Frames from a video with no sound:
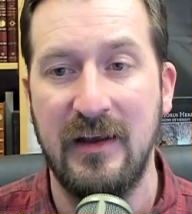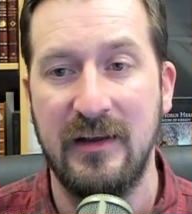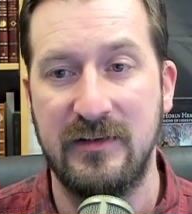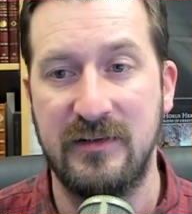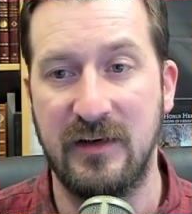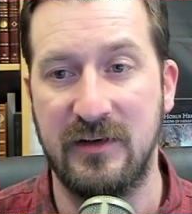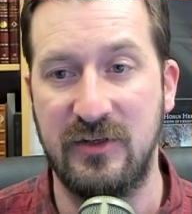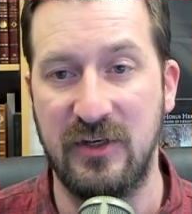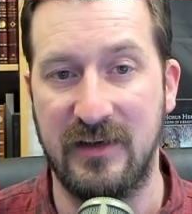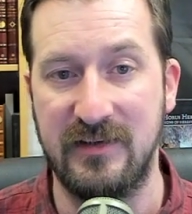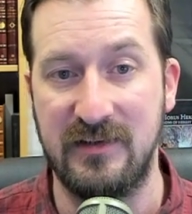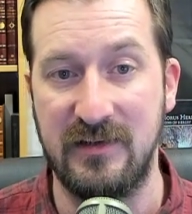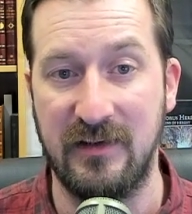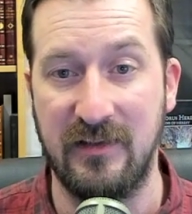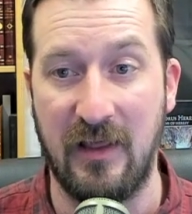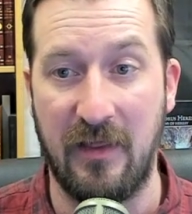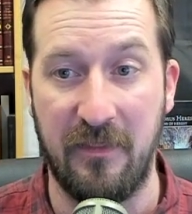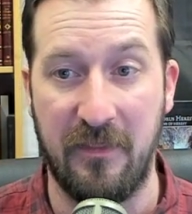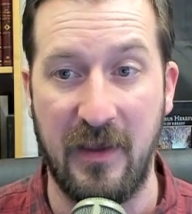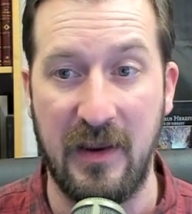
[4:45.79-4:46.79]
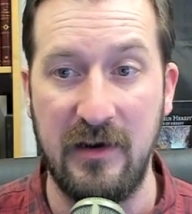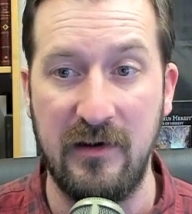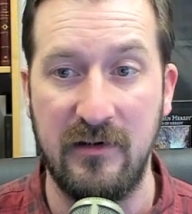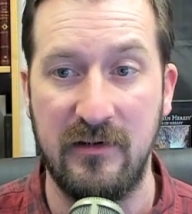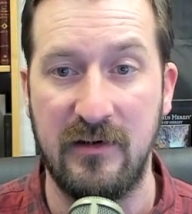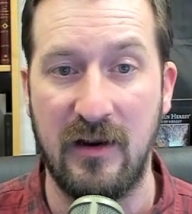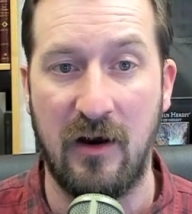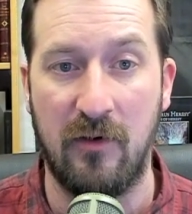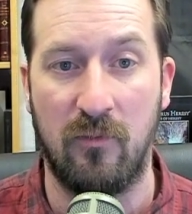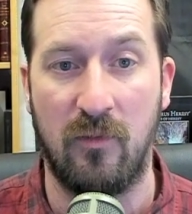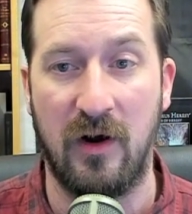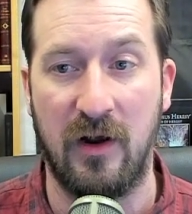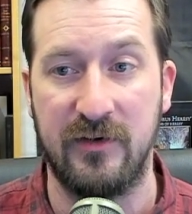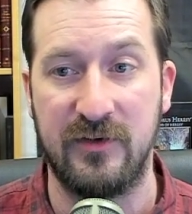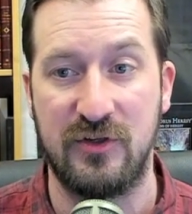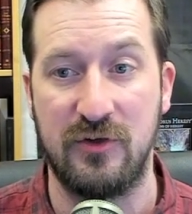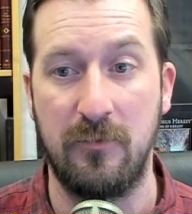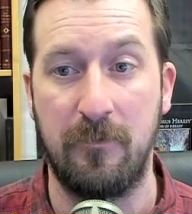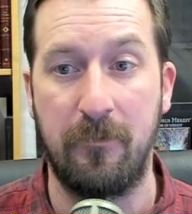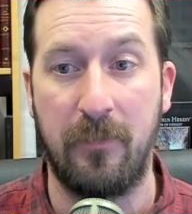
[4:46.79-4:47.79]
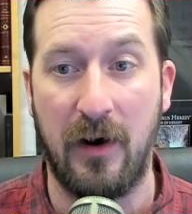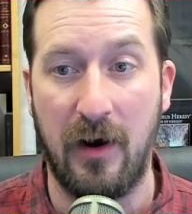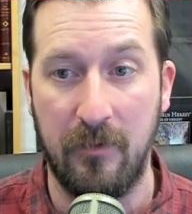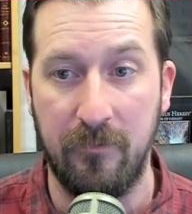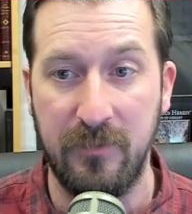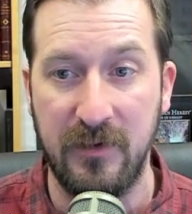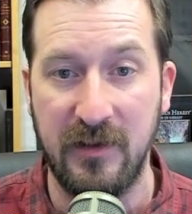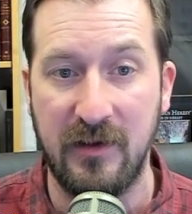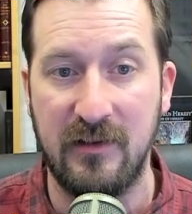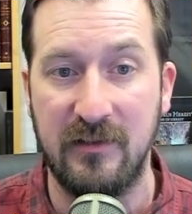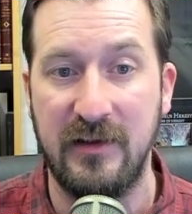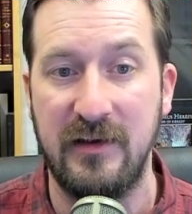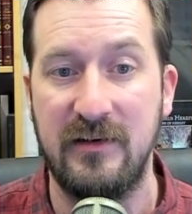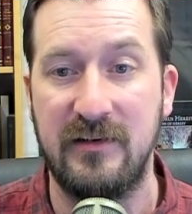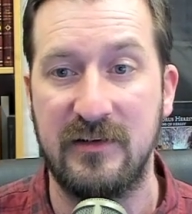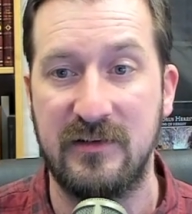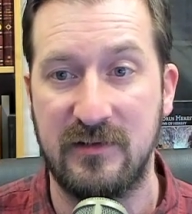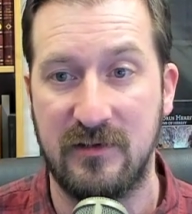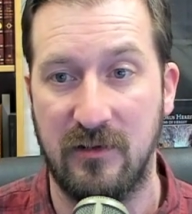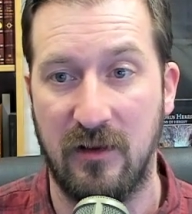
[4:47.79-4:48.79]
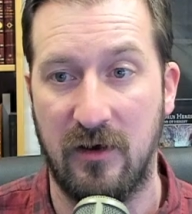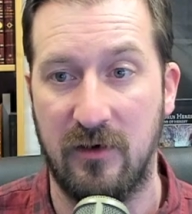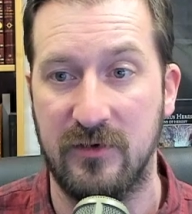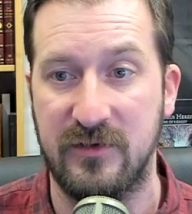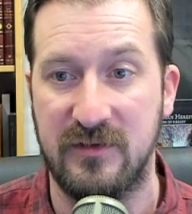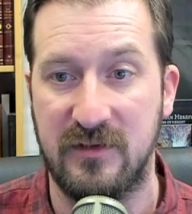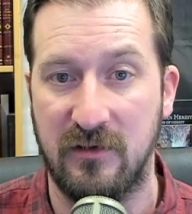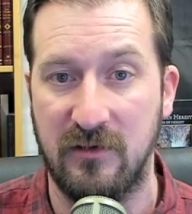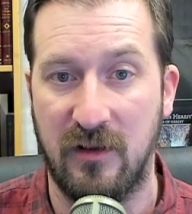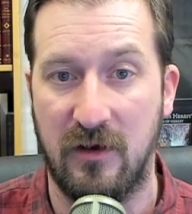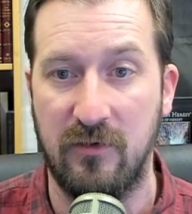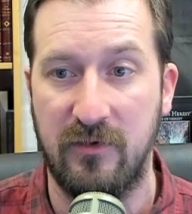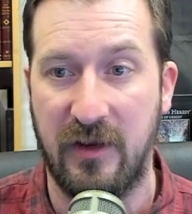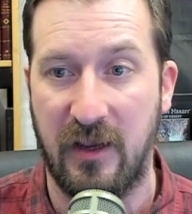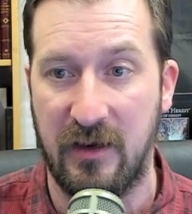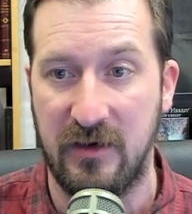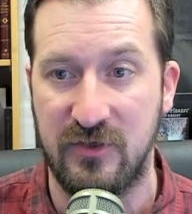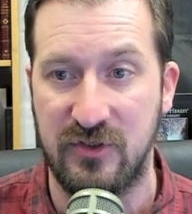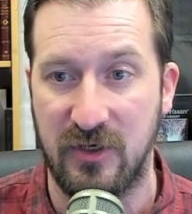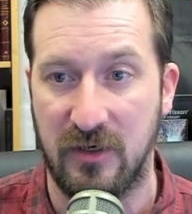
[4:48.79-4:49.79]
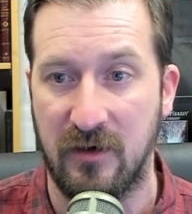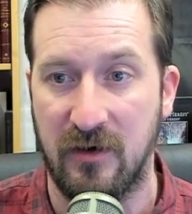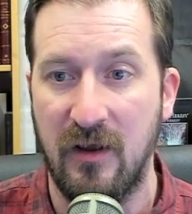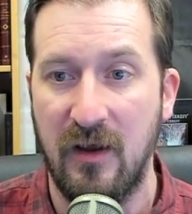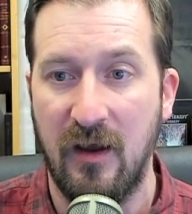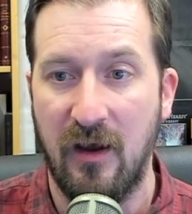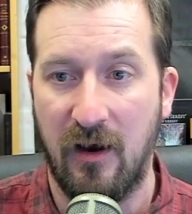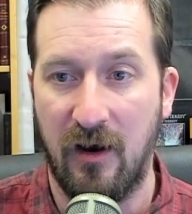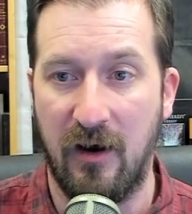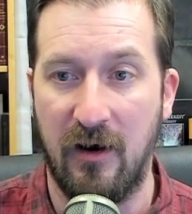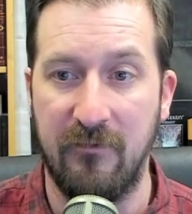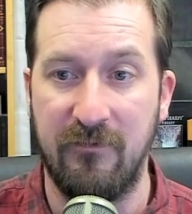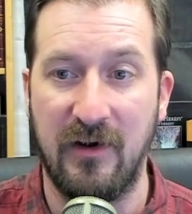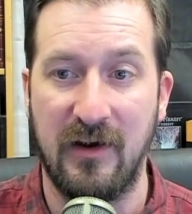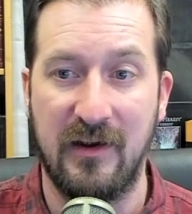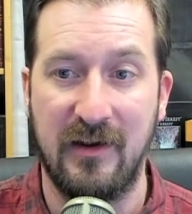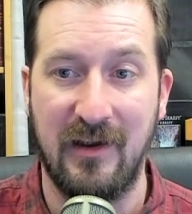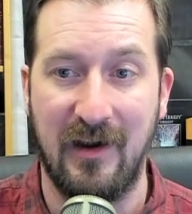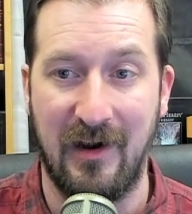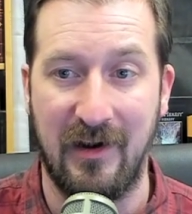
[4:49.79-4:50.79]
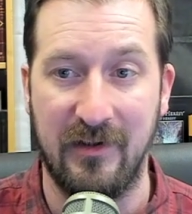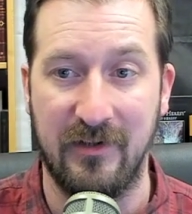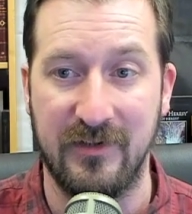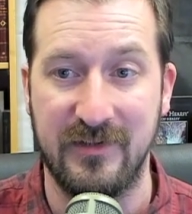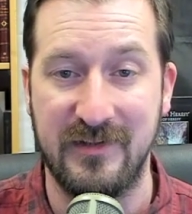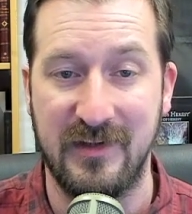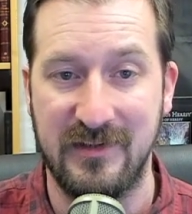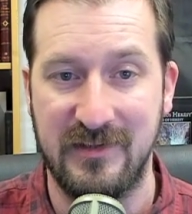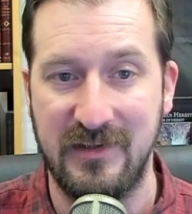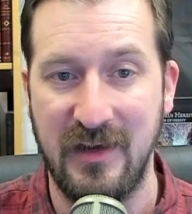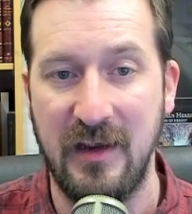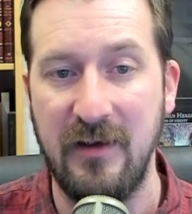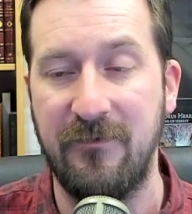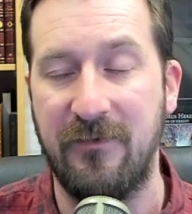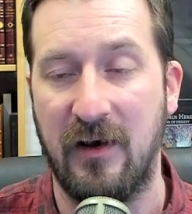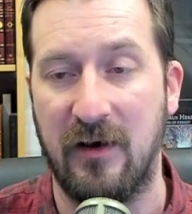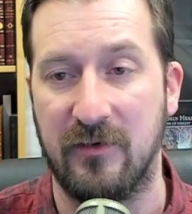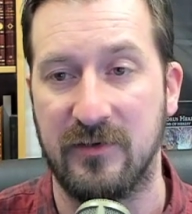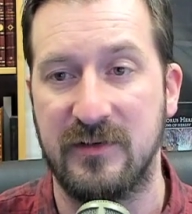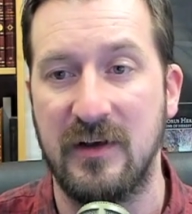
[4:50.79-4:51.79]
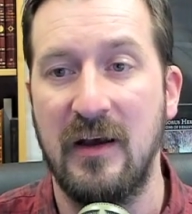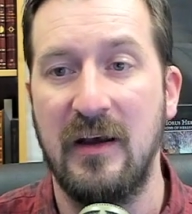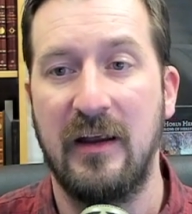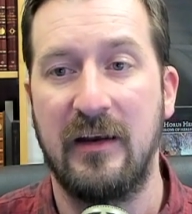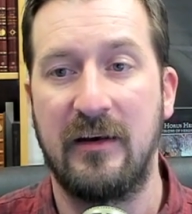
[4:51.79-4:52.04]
suggesting that they did not want to publicly disclose the location of Kyle's safe house.